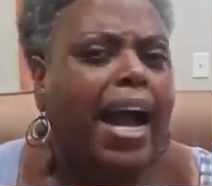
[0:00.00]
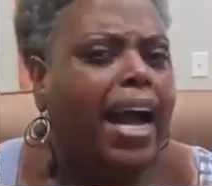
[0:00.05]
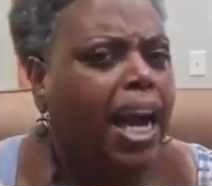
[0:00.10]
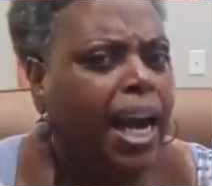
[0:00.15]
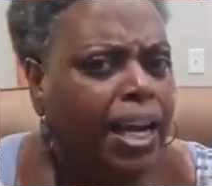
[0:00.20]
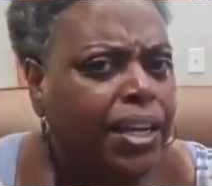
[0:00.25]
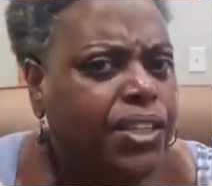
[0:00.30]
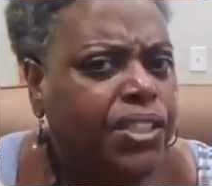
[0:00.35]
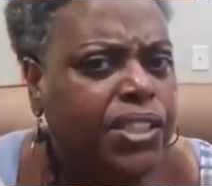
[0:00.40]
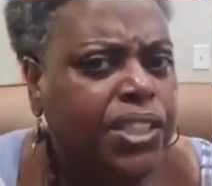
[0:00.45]

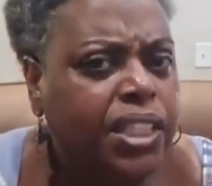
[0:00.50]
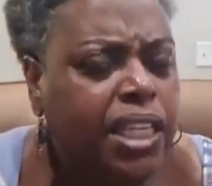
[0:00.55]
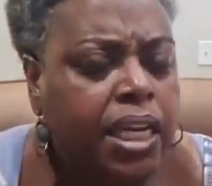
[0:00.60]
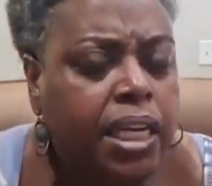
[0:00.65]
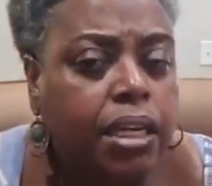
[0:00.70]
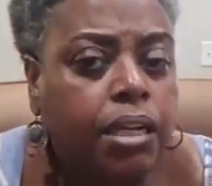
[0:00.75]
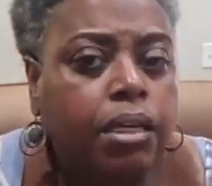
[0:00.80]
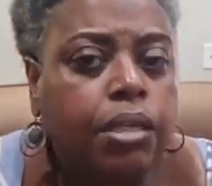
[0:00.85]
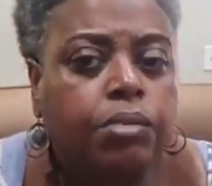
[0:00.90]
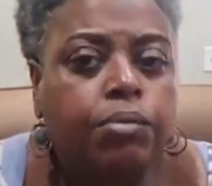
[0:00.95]
I
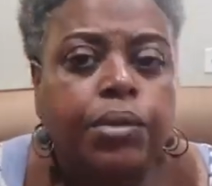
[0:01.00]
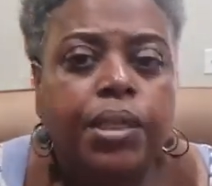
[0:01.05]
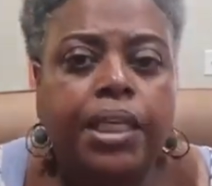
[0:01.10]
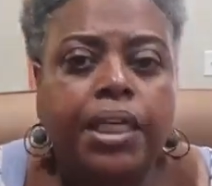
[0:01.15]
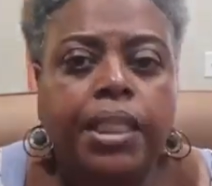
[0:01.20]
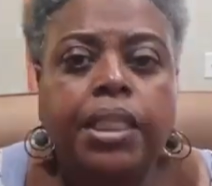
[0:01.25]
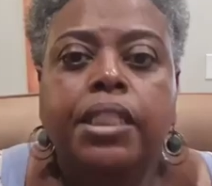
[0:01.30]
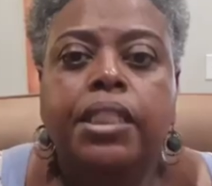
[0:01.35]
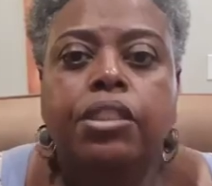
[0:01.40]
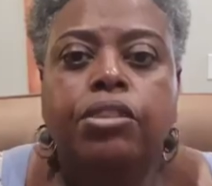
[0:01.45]
understand with
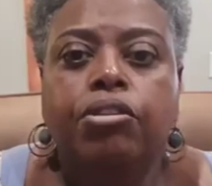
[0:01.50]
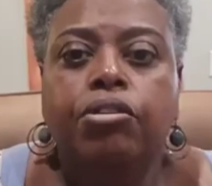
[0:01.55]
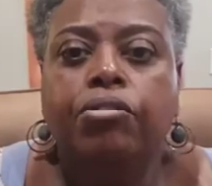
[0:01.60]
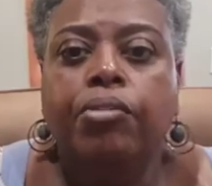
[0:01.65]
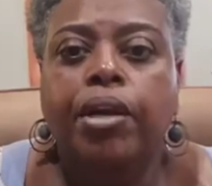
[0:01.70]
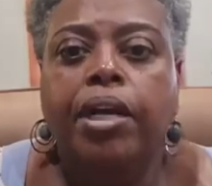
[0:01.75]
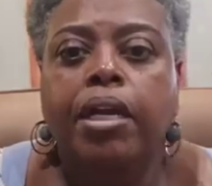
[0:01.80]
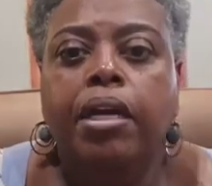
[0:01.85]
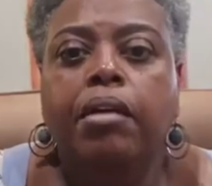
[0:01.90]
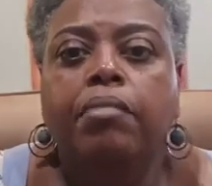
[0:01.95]

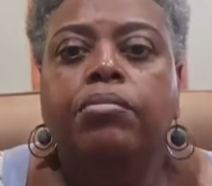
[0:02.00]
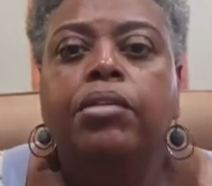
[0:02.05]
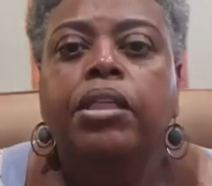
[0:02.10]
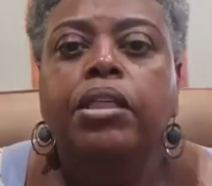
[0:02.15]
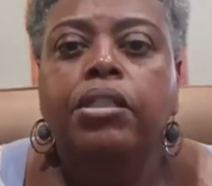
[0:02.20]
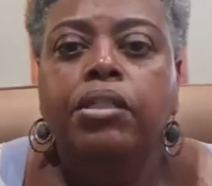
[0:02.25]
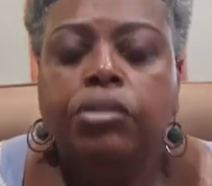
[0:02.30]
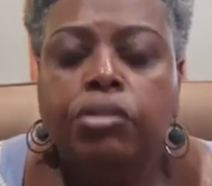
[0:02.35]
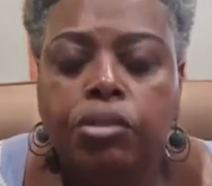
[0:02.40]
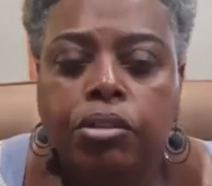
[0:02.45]
Instagram,
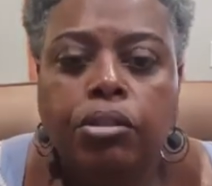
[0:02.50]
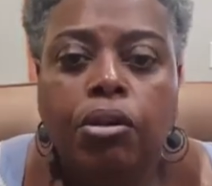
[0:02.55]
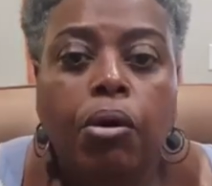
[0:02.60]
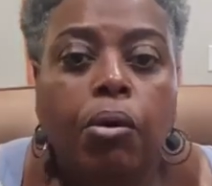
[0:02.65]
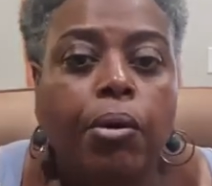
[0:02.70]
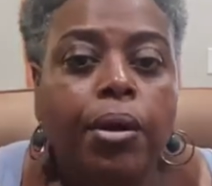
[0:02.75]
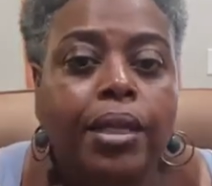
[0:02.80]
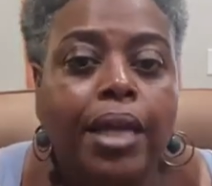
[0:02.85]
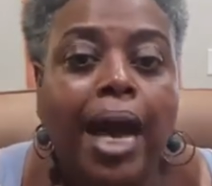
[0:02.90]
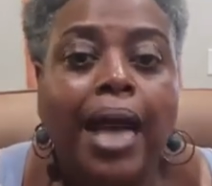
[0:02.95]

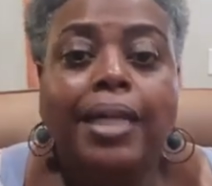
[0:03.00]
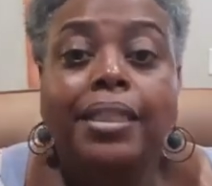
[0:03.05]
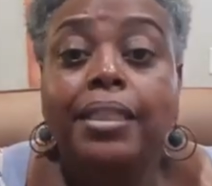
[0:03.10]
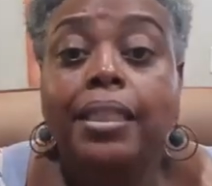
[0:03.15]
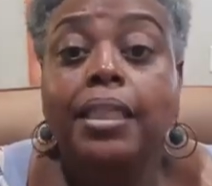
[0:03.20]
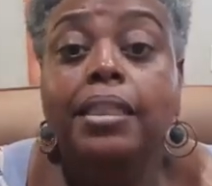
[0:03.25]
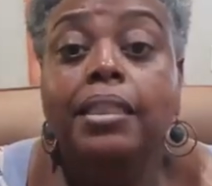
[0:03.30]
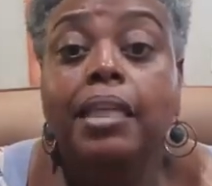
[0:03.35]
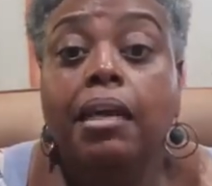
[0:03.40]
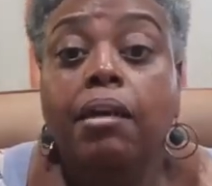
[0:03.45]
and I
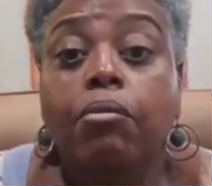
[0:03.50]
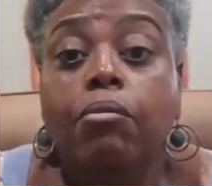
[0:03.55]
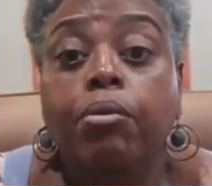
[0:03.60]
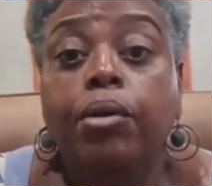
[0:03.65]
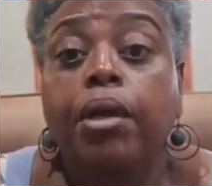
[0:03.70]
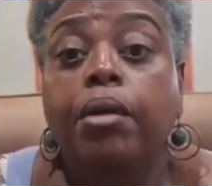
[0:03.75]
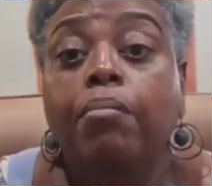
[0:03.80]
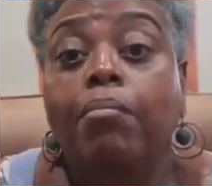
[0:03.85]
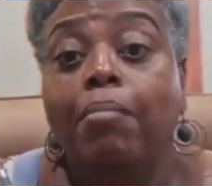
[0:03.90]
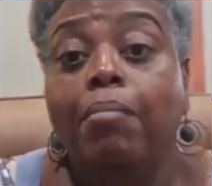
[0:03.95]
did that
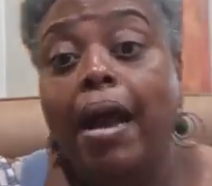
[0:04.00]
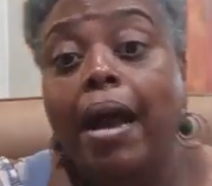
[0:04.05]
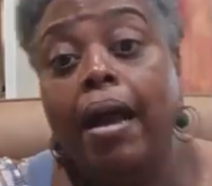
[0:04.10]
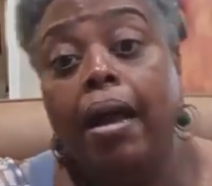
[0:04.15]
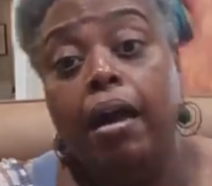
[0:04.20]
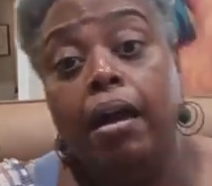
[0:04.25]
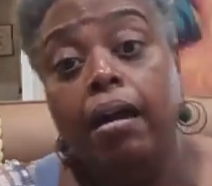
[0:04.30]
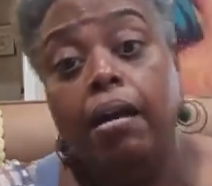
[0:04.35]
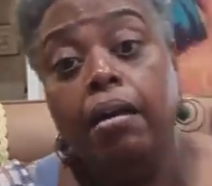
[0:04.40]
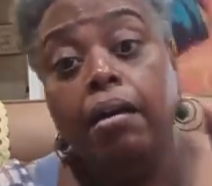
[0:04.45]
with
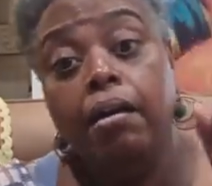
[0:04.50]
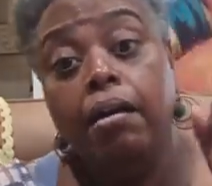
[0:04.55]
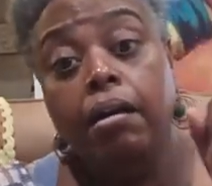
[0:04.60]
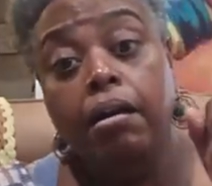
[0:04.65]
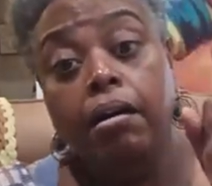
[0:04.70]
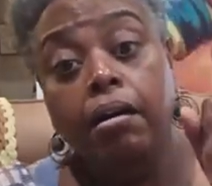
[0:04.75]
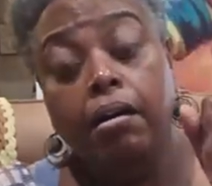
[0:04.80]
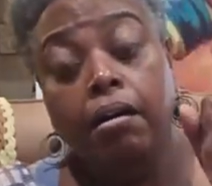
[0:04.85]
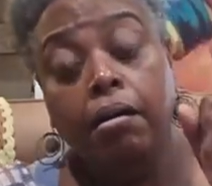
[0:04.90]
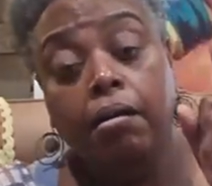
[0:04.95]
my
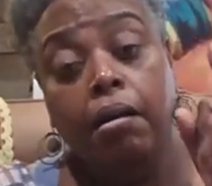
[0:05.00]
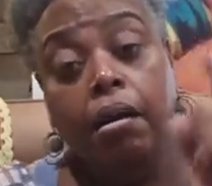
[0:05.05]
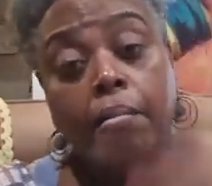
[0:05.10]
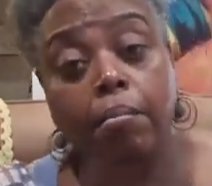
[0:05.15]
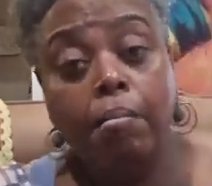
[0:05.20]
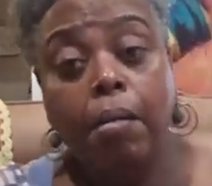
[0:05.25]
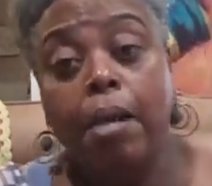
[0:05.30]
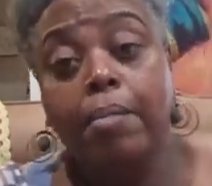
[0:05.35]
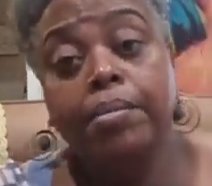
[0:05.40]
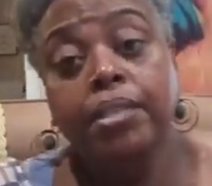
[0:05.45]

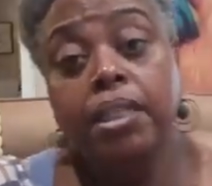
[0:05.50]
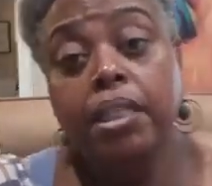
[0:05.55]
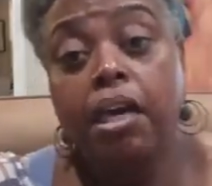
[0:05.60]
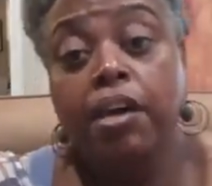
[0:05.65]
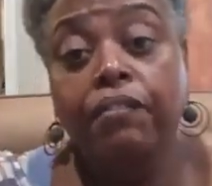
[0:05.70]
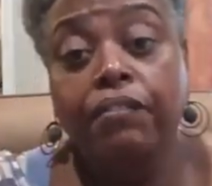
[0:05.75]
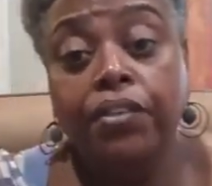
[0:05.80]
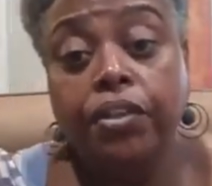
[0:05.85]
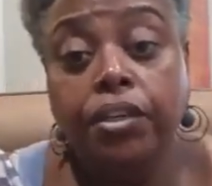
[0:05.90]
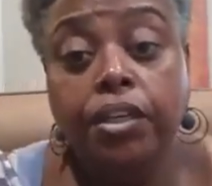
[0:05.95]
Mama's
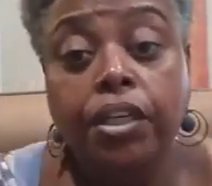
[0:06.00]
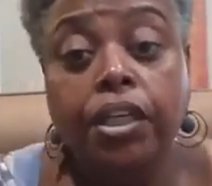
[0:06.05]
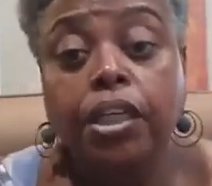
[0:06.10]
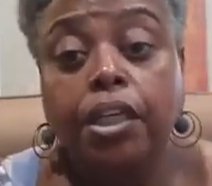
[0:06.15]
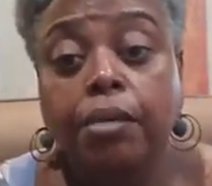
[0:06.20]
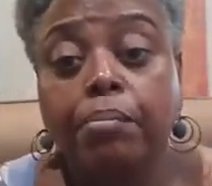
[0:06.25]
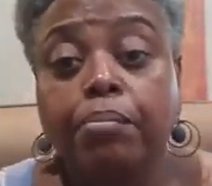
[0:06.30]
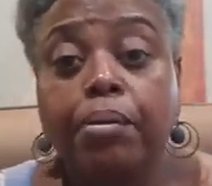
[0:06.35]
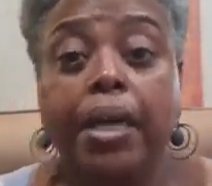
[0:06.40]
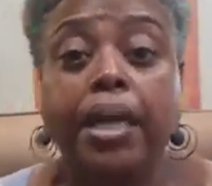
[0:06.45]
Comfort
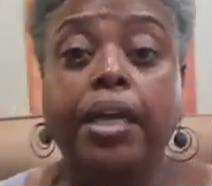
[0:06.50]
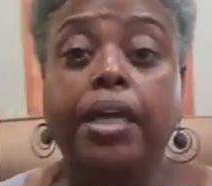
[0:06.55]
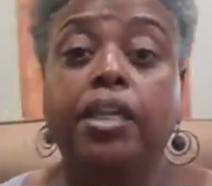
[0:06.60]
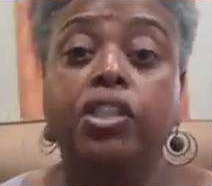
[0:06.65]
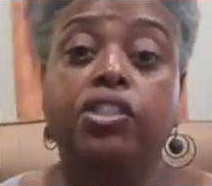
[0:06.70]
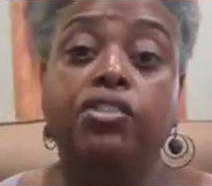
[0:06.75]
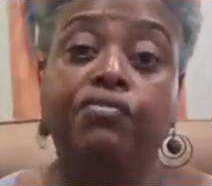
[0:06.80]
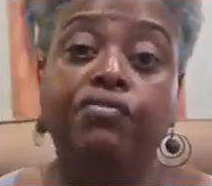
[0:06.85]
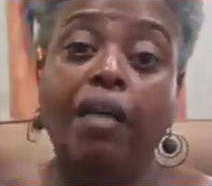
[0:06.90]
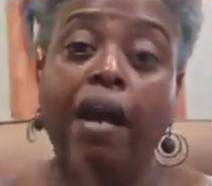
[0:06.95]
Cooking
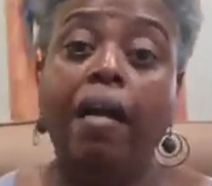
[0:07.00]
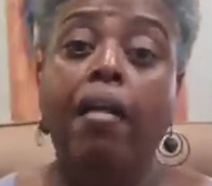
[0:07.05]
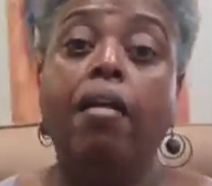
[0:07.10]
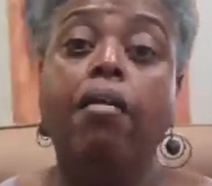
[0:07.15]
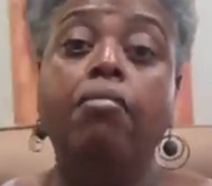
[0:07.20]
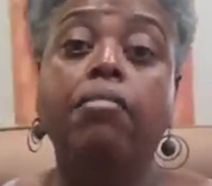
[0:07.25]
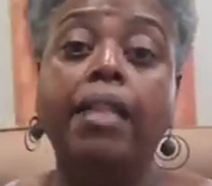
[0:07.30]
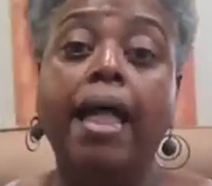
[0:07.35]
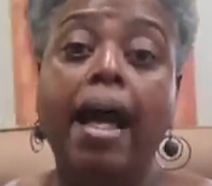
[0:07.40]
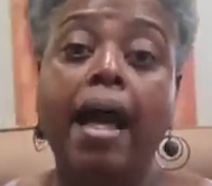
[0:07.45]
page. If I
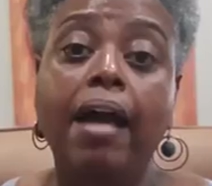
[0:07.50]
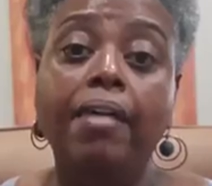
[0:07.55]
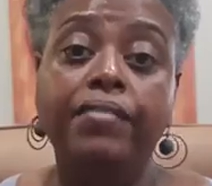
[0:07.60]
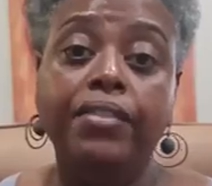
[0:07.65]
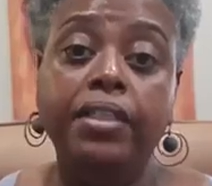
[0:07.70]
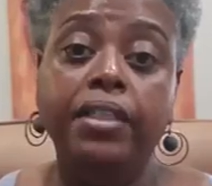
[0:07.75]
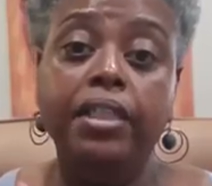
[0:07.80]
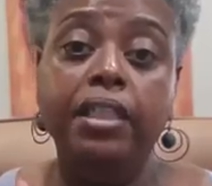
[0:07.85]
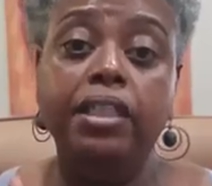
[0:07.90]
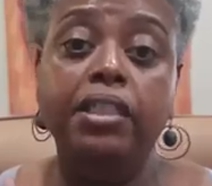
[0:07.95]
go live,
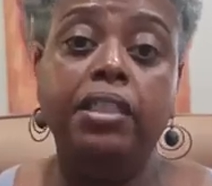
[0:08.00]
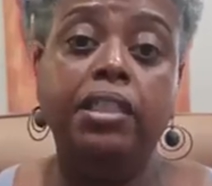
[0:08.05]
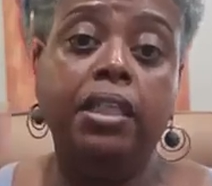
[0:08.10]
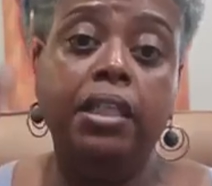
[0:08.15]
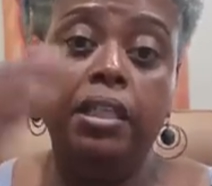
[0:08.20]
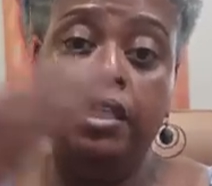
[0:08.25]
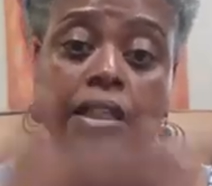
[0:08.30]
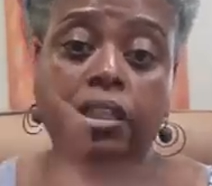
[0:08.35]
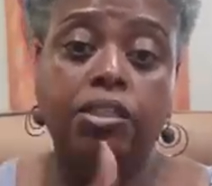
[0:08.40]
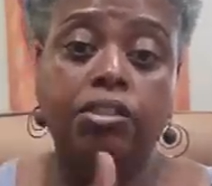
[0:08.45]
it gets
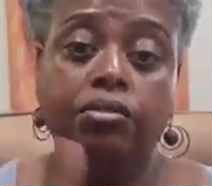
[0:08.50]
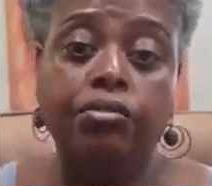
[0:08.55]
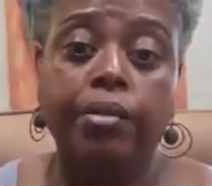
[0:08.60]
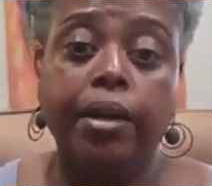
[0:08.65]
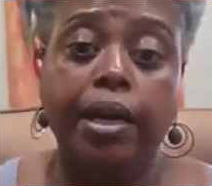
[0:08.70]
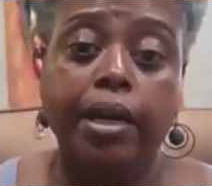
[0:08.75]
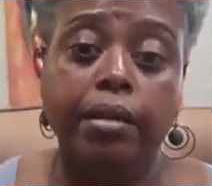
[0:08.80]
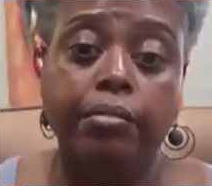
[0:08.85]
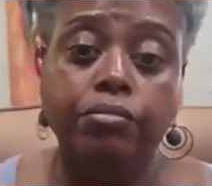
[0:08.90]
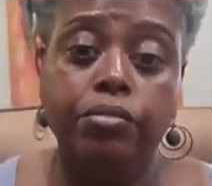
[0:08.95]

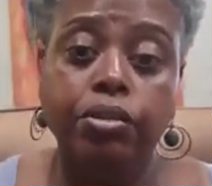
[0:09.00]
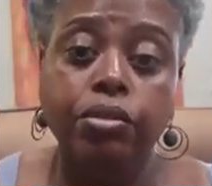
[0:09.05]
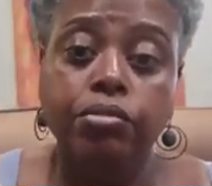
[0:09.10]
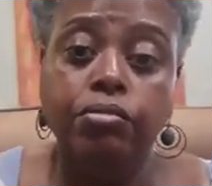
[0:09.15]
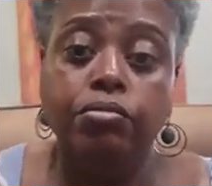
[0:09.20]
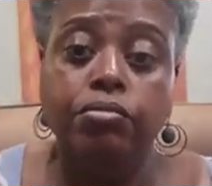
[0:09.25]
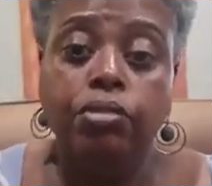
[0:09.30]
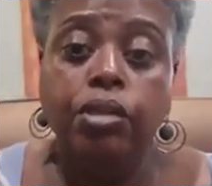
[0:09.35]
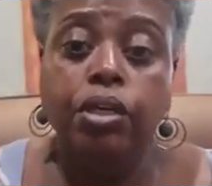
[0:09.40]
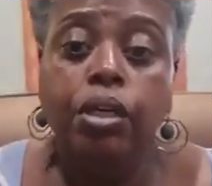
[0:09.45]
Instagram
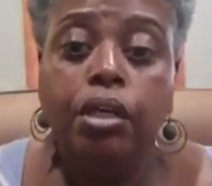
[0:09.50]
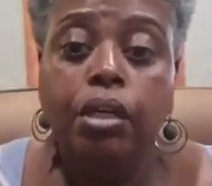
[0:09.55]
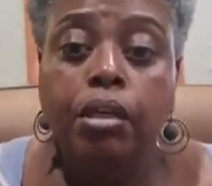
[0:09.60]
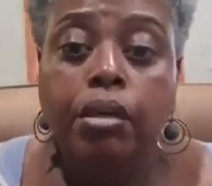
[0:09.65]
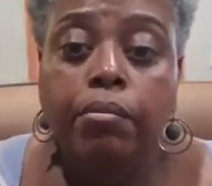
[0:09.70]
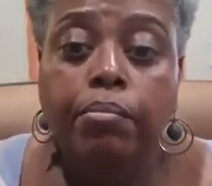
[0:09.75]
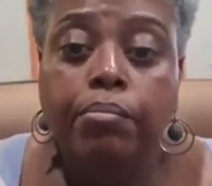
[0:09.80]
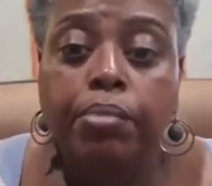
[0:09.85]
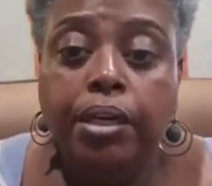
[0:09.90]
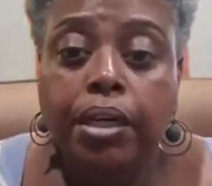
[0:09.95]
too.
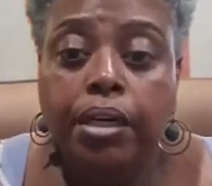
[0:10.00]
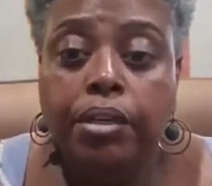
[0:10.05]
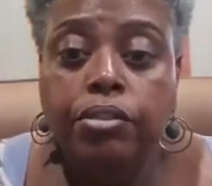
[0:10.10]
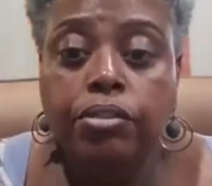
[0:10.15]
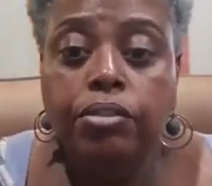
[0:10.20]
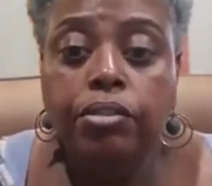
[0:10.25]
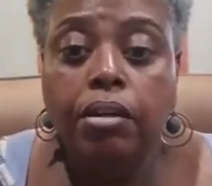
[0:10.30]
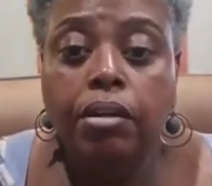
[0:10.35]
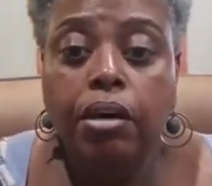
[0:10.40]
But,